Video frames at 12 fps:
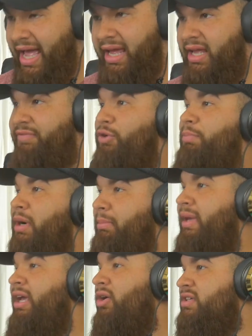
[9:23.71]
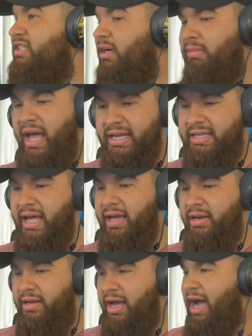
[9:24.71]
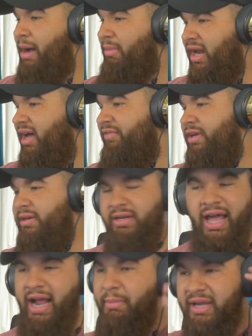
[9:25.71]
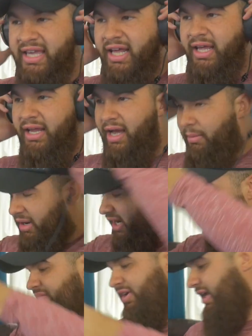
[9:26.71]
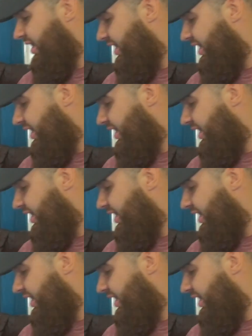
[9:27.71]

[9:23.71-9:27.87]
that, if you put me on something like that, I'm going to love it. Like, I'm going to kill it. I'm going to love it.